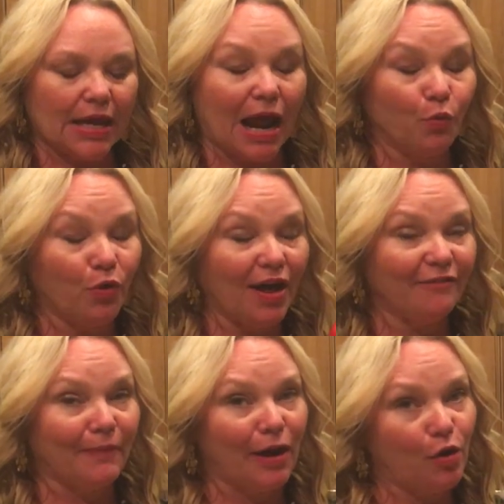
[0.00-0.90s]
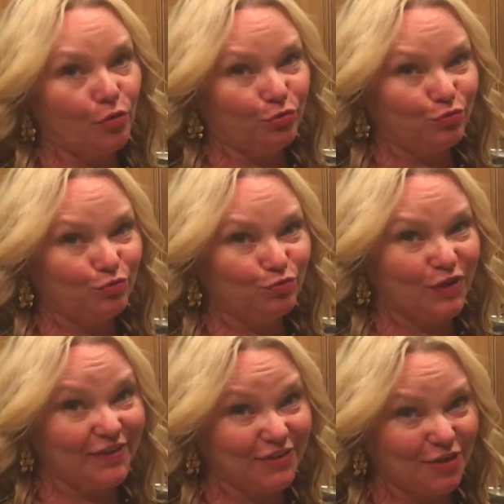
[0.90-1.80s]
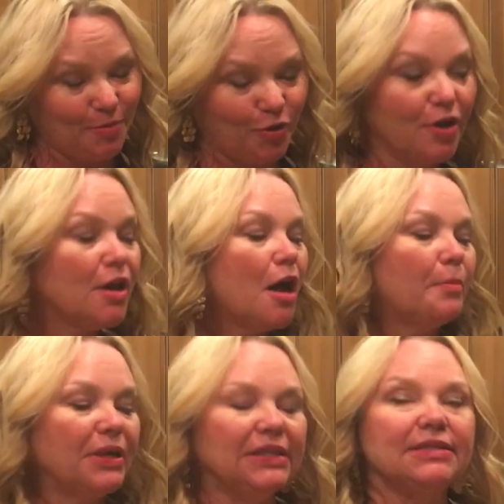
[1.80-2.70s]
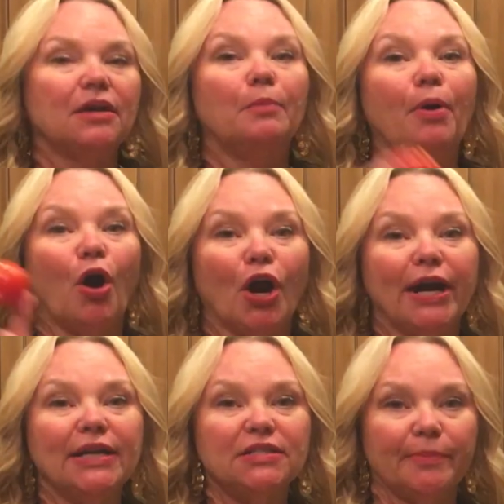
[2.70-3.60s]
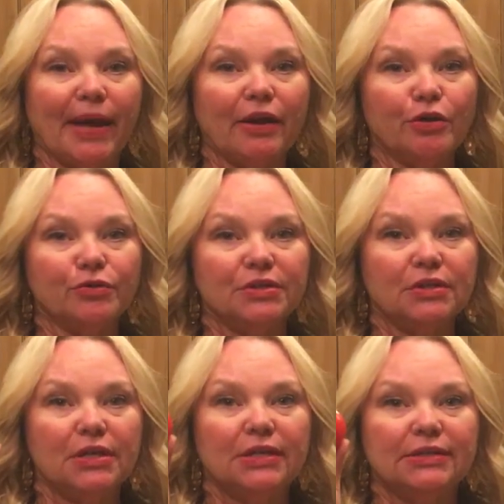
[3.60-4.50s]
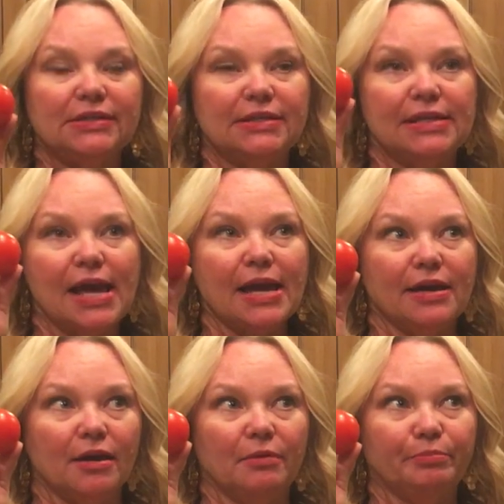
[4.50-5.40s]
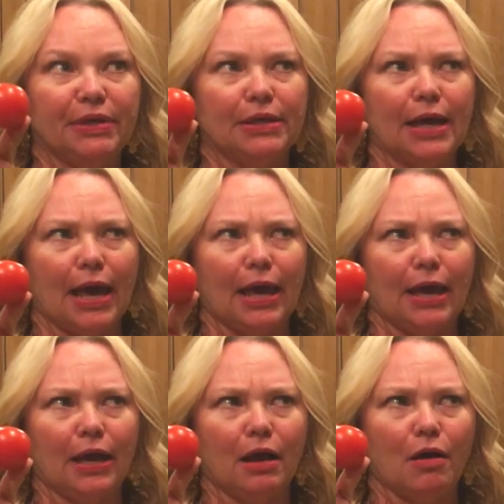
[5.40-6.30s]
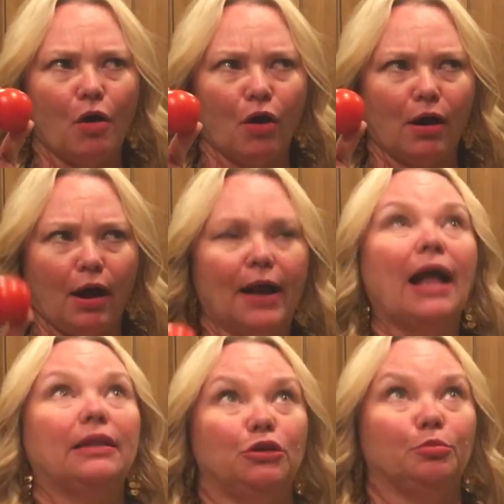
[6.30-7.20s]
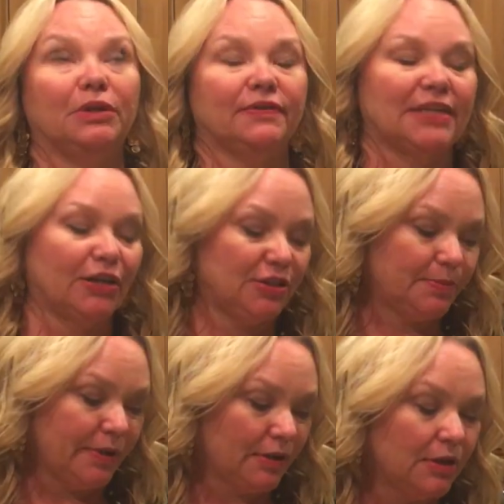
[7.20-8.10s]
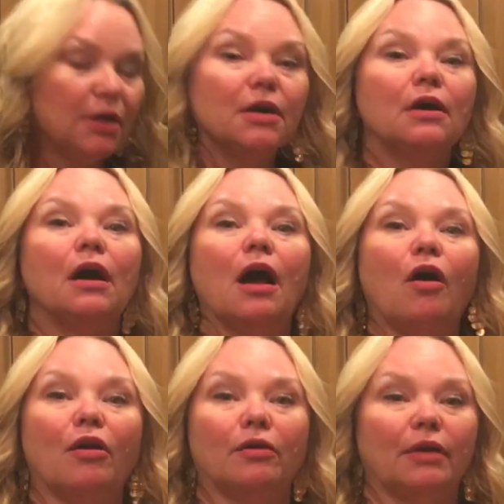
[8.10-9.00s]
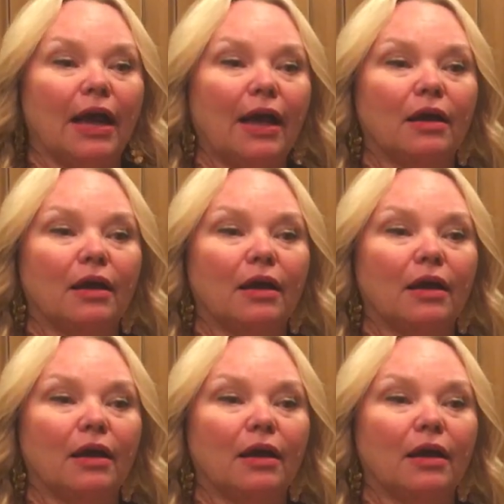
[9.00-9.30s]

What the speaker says: I will have my own in the summer. But these Campari tomatoes, Campari, I do believe is how you spell it, are